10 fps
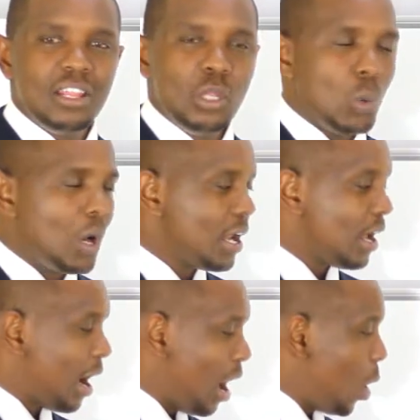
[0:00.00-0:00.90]
You wonder,
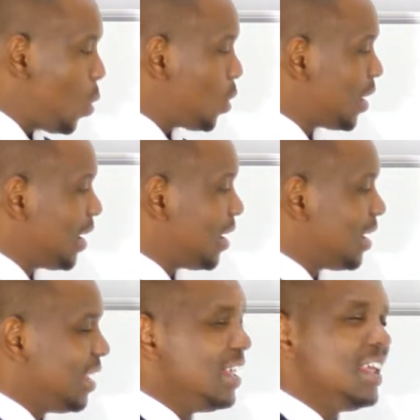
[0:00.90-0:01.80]
how
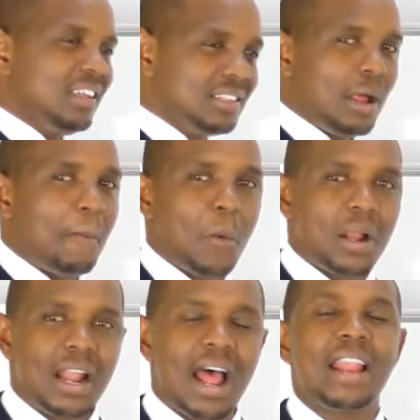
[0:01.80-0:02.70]
can
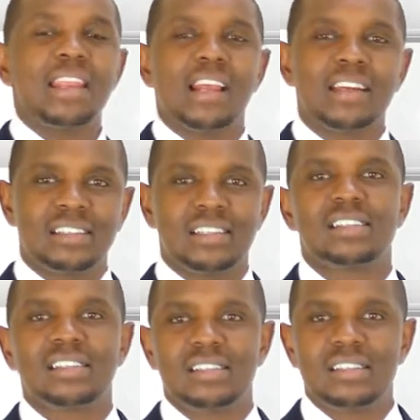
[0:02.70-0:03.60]
someone earning a
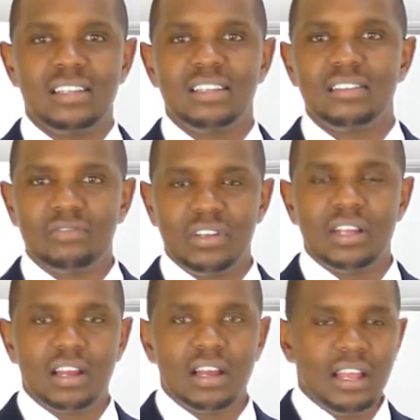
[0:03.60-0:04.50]
6-digit
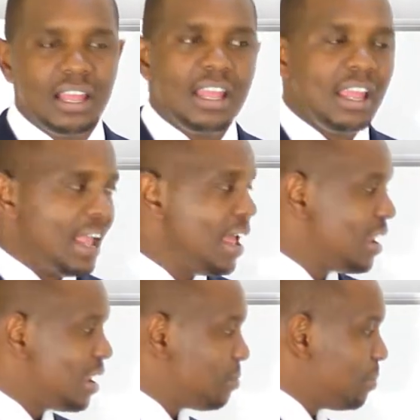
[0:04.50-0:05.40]
figure
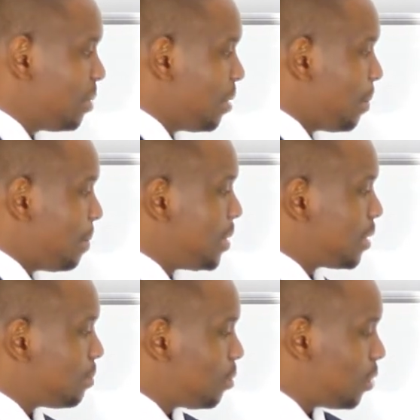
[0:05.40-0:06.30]
end up
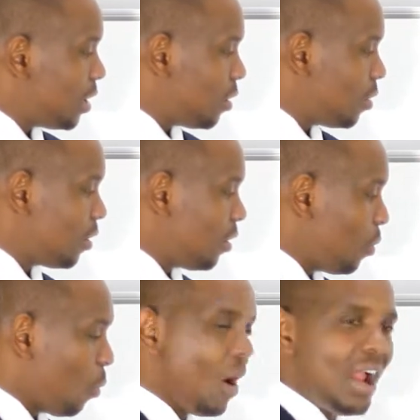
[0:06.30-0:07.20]
being poor? Or
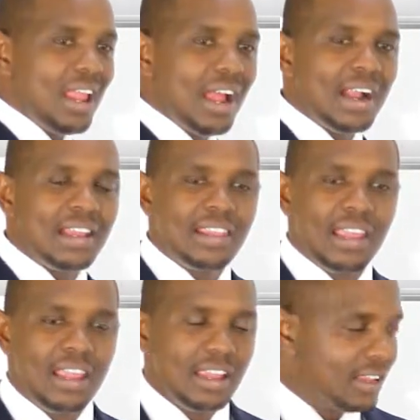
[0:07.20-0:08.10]
why are
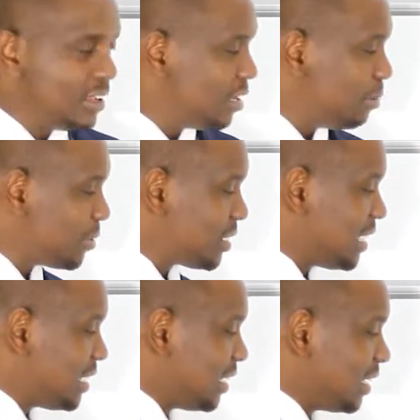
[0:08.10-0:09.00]
they
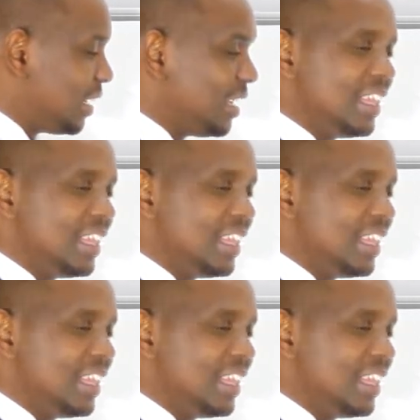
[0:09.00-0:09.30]
repossessing